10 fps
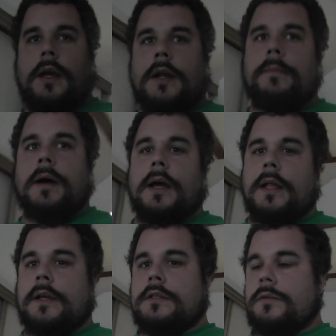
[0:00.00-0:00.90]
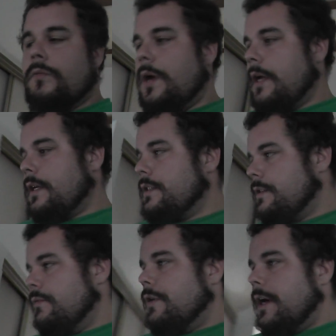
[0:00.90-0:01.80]
I gotta buy like some wick and
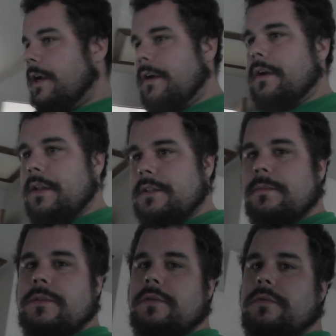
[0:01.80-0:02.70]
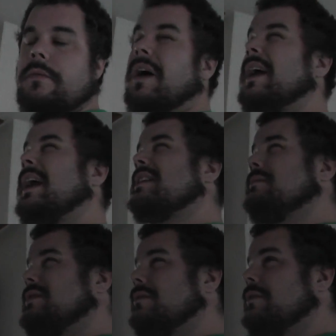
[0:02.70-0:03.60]
some wire and some tool. Well, I got
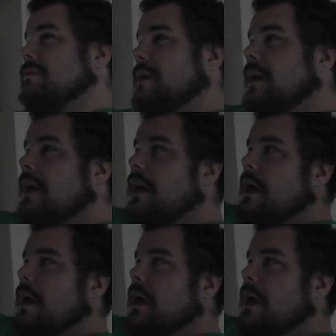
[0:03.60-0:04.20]
some tools, but.